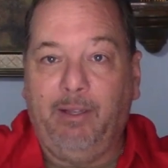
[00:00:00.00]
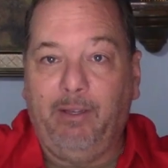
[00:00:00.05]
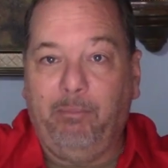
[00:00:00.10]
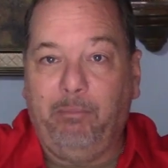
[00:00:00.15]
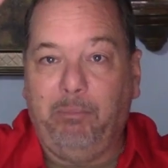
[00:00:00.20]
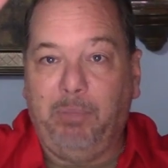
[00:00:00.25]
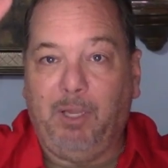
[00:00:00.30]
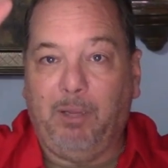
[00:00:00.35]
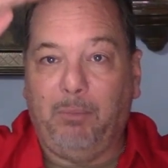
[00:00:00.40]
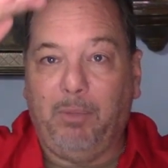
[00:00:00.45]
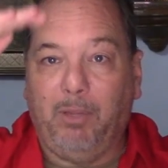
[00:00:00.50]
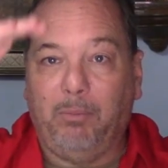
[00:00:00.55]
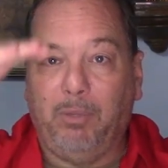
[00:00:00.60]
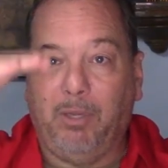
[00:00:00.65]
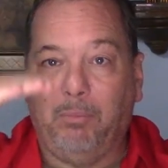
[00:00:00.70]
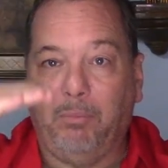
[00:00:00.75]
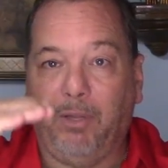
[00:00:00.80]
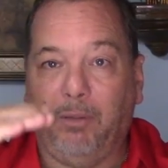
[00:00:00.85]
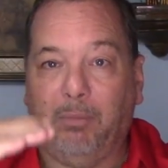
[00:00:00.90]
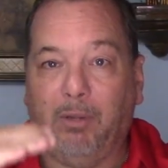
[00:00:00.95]
and blah blah
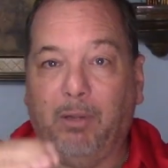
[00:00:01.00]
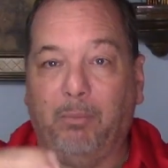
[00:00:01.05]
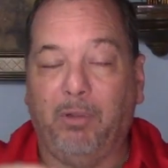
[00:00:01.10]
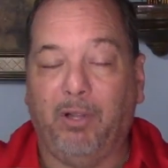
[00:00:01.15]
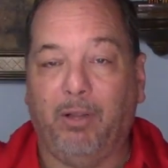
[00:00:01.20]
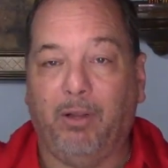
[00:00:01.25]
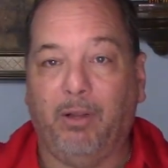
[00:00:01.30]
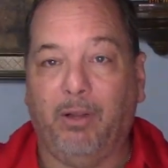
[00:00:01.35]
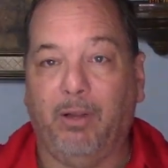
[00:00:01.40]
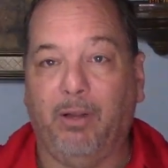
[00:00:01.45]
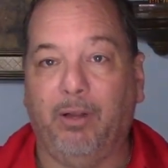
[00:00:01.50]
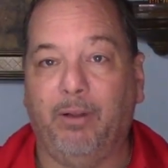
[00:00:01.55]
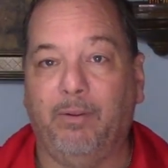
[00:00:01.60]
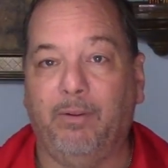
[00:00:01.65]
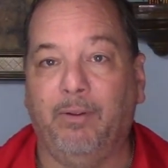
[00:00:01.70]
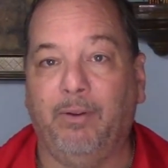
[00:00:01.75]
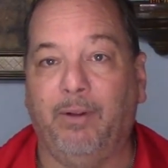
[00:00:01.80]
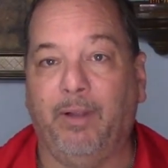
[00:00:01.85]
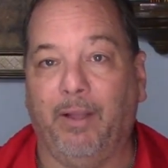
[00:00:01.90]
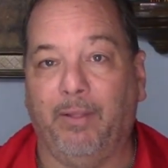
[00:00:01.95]
blah blah blah blah
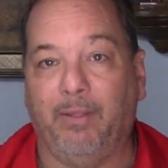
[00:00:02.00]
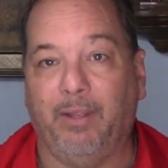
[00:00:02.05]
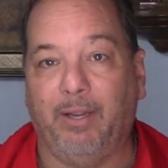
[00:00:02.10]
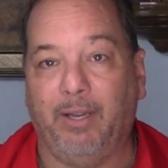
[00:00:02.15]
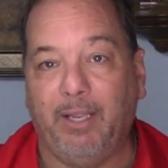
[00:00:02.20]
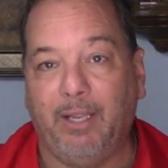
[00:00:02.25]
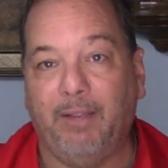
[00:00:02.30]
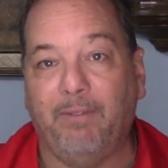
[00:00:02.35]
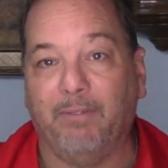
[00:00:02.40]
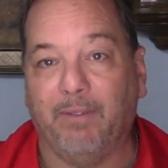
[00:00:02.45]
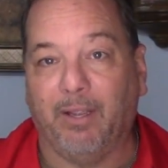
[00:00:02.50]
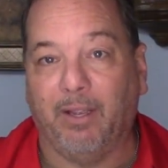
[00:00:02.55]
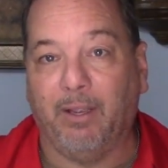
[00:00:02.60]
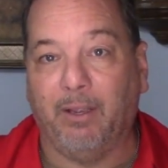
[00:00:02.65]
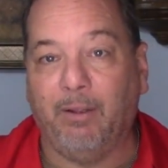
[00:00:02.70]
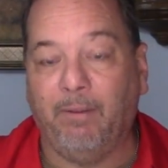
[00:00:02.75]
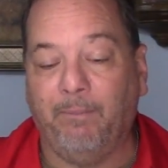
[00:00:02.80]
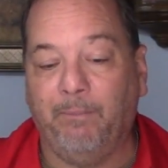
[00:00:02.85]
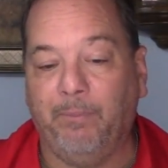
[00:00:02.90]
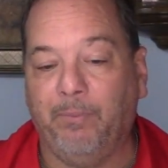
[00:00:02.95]
and then evening.